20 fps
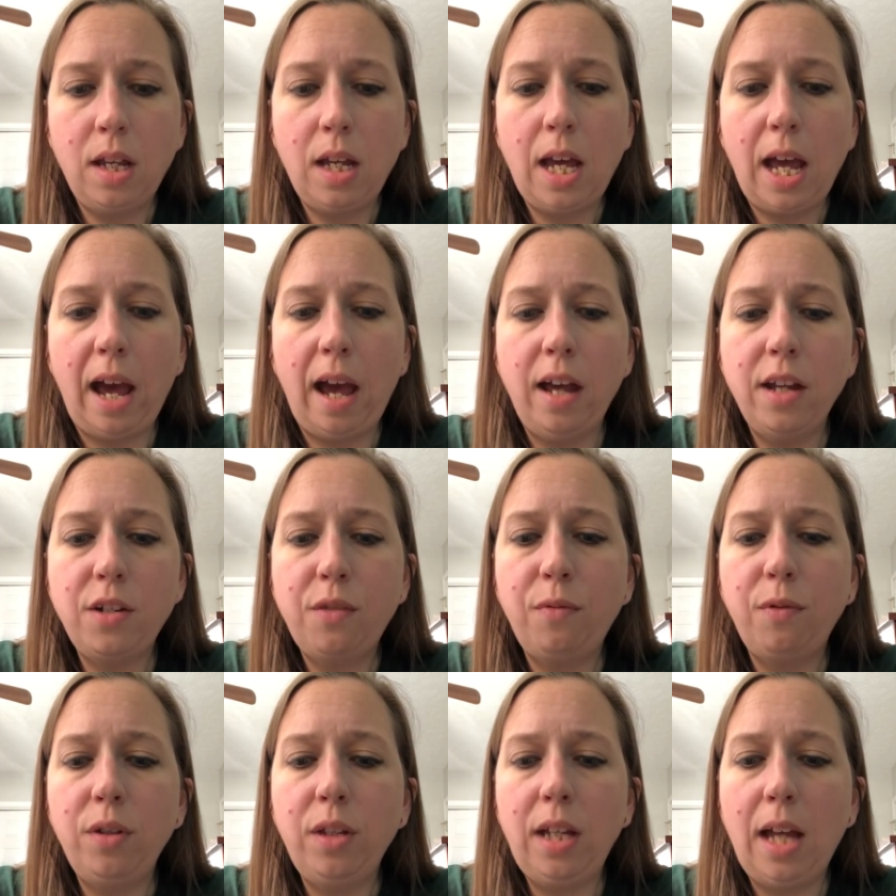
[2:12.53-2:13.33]
As
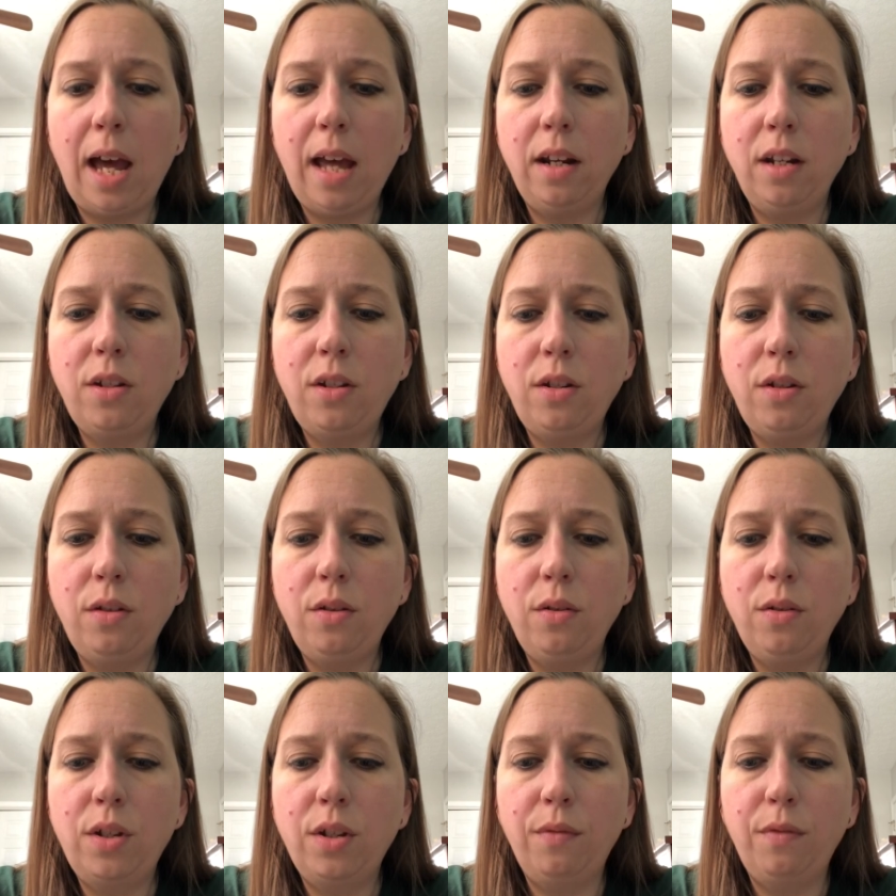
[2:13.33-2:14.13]
for the
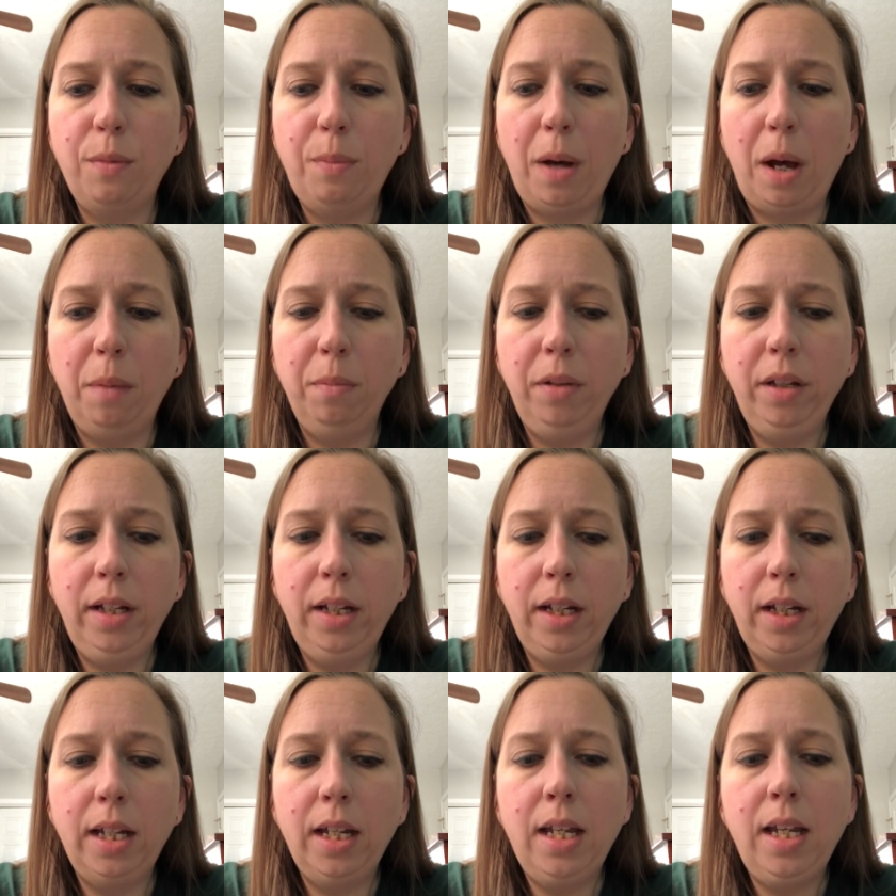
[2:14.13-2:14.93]
attitudes of the
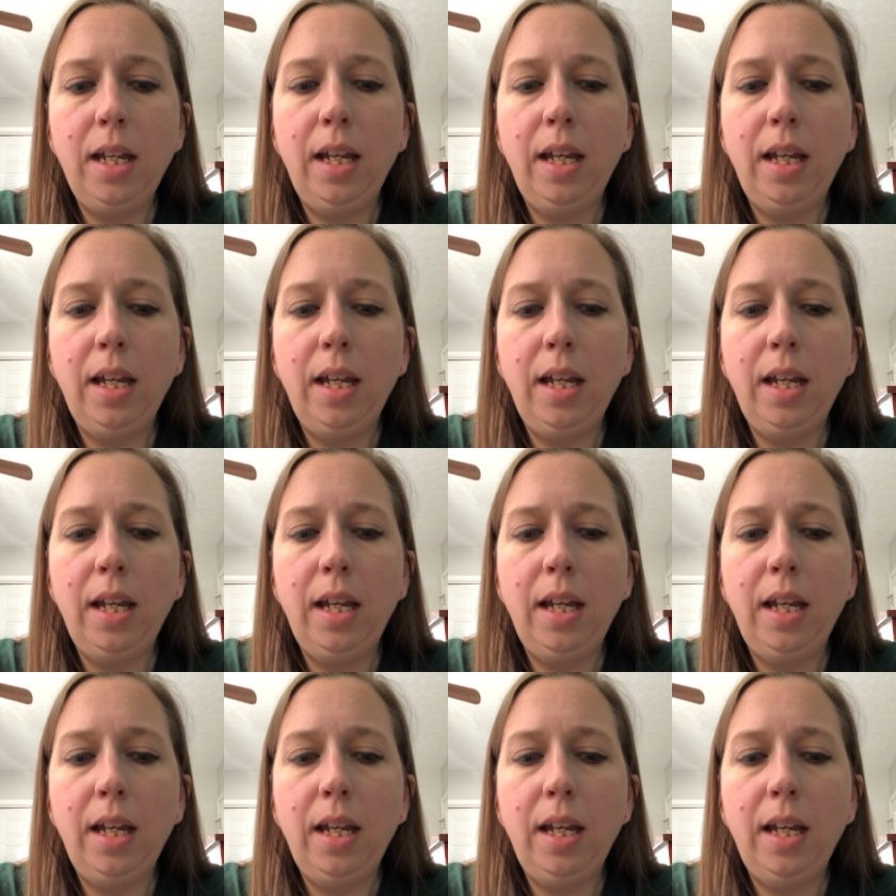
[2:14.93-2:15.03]
public,